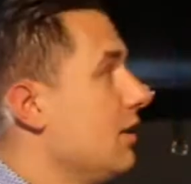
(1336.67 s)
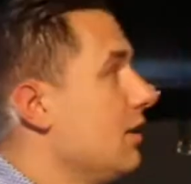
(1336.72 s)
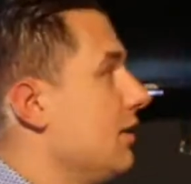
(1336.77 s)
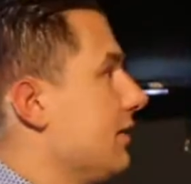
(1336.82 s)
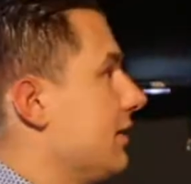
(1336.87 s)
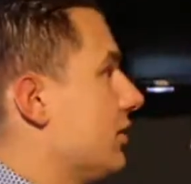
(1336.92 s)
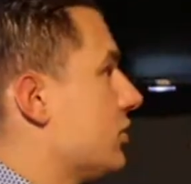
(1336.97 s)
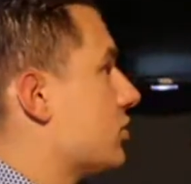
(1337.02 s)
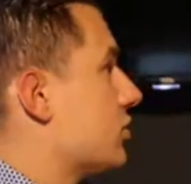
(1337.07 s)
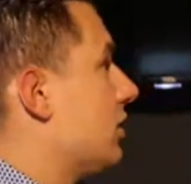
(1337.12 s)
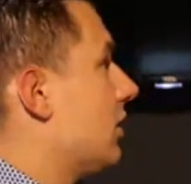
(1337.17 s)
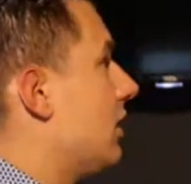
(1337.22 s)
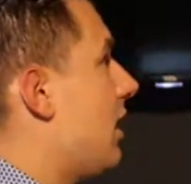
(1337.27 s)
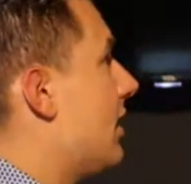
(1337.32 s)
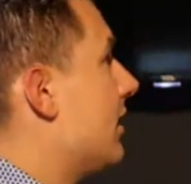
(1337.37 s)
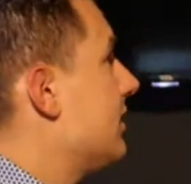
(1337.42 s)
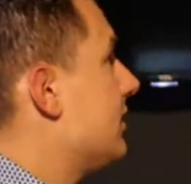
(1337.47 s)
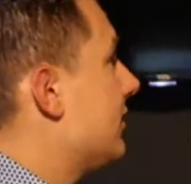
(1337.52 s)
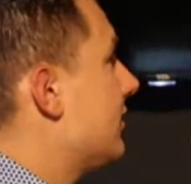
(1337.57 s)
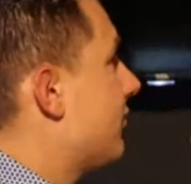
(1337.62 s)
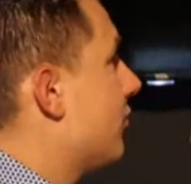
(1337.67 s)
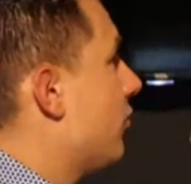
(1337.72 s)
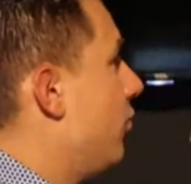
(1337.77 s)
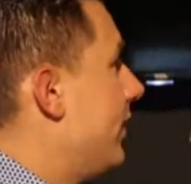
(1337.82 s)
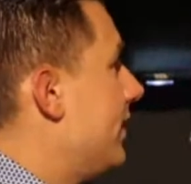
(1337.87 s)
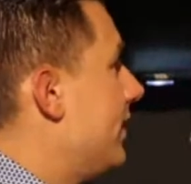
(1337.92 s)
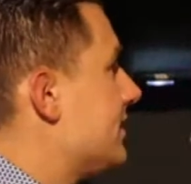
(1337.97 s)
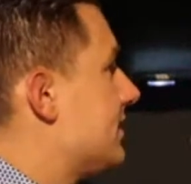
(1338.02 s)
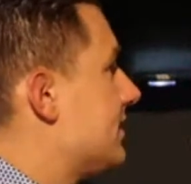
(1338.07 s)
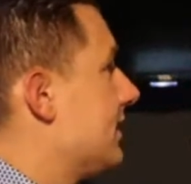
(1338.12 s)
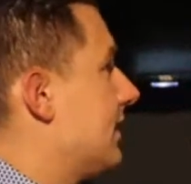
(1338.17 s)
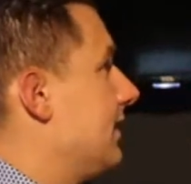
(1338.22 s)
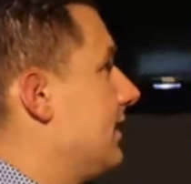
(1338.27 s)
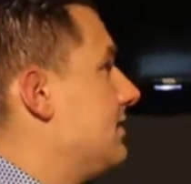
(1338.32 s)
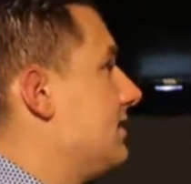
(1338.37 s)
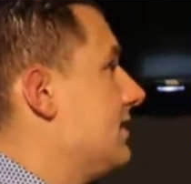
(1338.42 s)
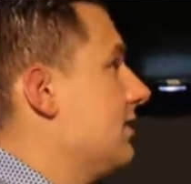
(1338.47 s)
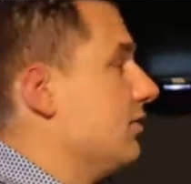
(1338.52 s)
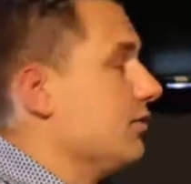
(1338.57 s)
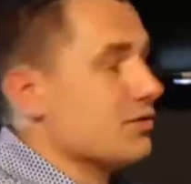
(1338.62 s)
there's a lot of different ways to get
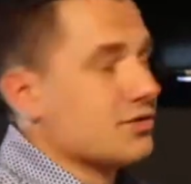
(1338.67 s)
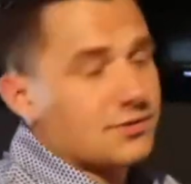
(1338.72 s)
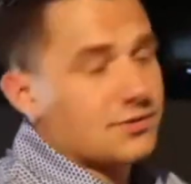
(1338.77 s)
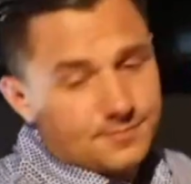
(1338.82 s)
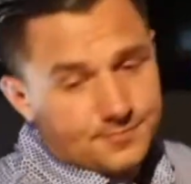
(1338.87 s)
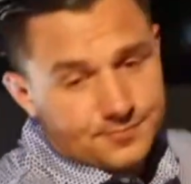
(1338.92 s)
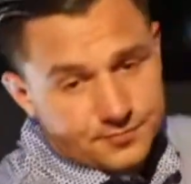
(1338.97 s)
deals.